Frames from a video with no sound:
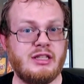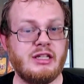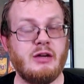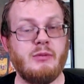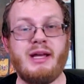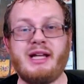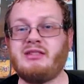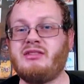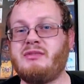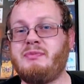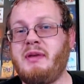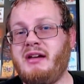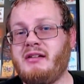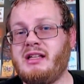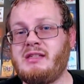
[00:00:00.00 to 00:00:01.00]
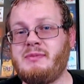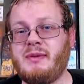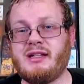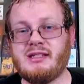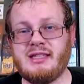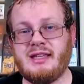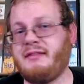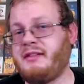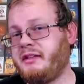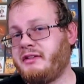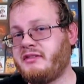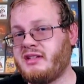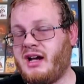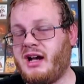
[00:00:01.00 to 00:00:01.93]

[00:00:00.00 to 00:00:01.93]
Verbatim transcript: to go back to his parents because they will lose